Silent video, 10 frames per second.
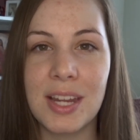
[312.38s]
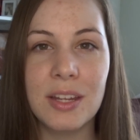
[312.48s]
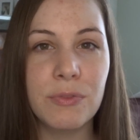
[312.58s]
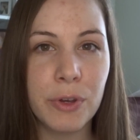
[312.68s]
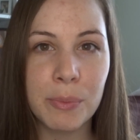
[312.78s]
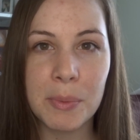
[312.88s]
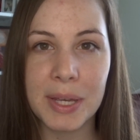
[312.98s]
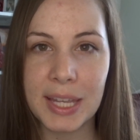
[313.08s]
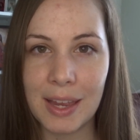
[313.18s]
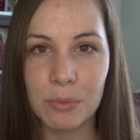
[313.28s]
tend to film on
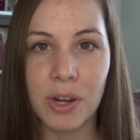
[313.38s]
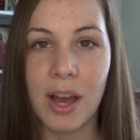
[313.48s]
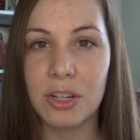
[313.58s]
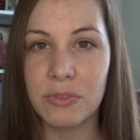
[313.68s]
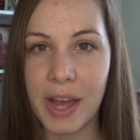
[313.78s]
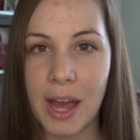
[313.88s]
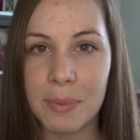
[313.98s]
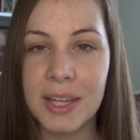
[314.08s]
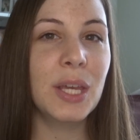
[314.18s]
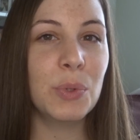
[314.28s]
my camera out of
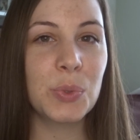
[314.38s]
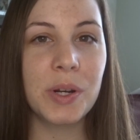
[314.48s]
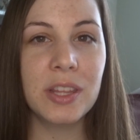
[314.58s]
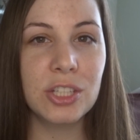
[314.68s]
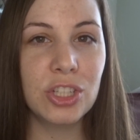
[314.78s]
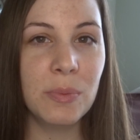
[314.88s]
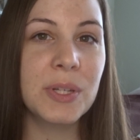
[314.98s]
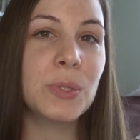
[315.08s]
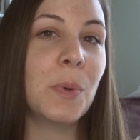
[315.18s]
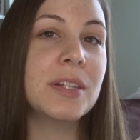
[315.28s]
habit. It was one of the
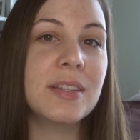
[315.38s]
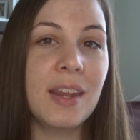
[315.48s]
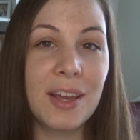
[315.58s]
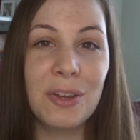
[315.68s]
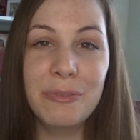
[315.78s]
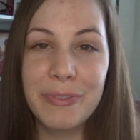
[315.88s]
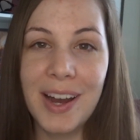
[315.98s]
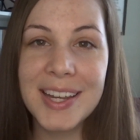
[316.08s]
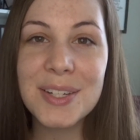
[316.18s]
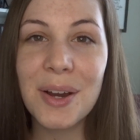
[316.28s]
cheapest ones that I could
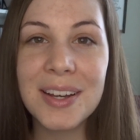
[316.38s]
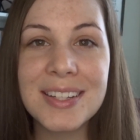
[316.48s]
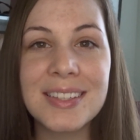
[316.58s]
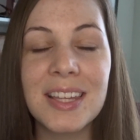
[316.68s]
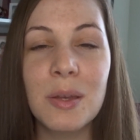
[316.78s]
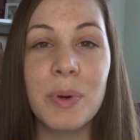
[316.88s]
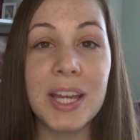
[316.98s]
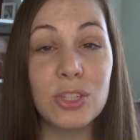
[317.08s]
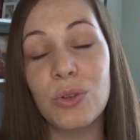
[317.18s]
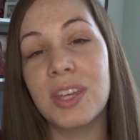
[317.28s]
find, honestly, but
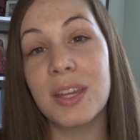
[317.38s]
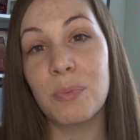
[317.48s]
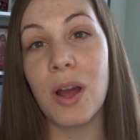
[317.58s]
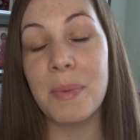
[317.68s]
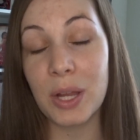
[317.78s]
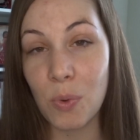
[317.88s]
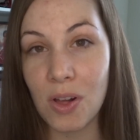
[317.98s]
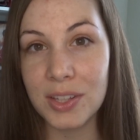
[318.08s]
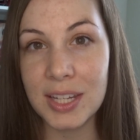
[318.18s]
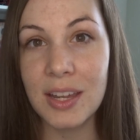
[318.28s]
I do think it brought my
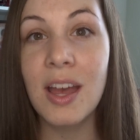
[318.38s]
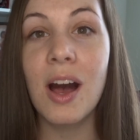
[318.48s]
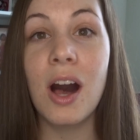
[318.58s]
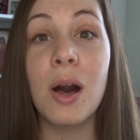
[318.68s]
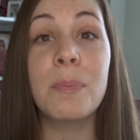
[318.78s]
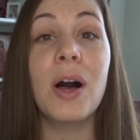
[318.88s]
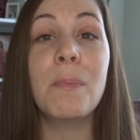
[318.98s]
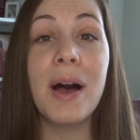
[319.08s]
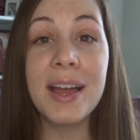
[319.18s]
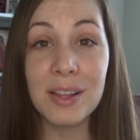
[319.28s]
quality up
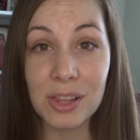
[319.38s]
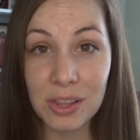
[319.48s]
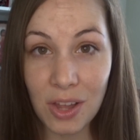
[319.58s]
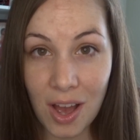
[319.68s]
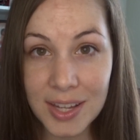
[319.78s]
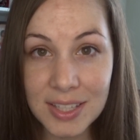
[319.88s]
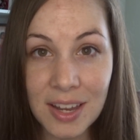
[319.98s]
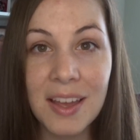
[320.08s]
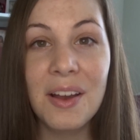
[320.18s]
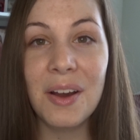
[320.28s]
by a lot
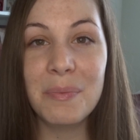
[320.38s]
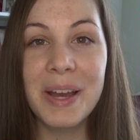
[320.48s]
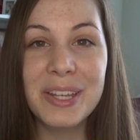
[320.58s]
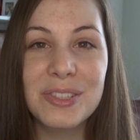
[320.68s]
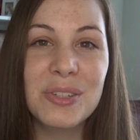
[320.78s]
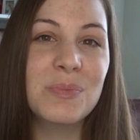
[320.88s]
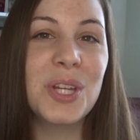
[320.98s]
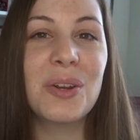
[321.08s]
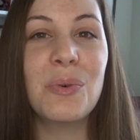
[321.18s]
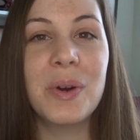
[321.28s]
on my YouTube
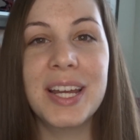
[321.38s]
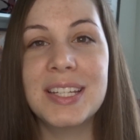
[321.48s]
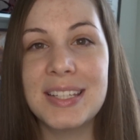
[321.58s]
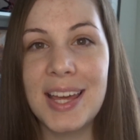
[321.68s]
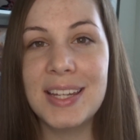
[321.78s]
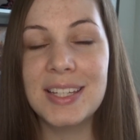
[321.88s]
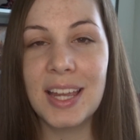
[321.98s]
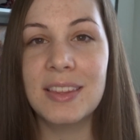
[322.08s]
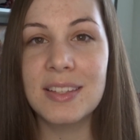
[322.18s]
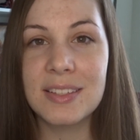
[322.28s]
channel when I decided to
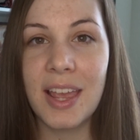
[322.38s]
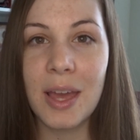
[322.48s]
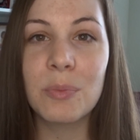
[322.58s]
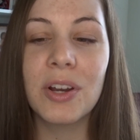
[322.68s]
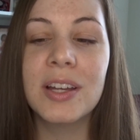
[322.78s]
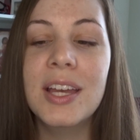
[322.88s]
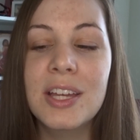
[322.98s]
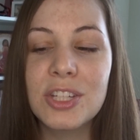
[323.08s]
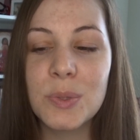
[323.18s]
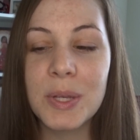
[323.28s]
get this camera,
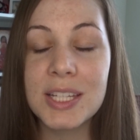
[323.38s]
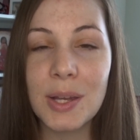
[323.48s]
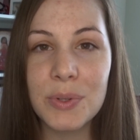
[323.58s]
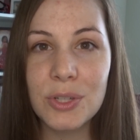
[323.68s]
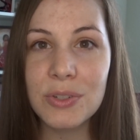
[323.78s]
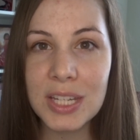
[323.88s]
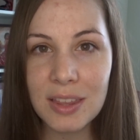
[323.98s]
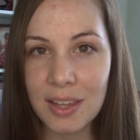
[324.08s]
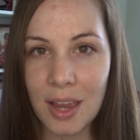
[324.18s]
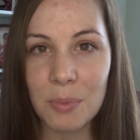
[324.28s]
just because I was using
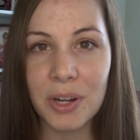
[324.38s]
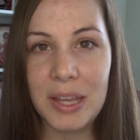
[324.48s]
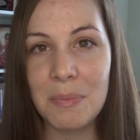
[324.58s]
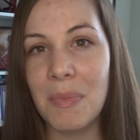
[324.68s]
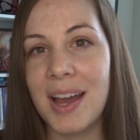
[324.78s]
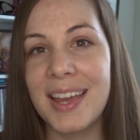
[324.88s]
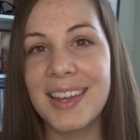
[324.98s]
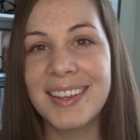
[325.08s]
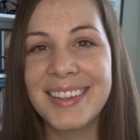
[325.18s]
the camera in my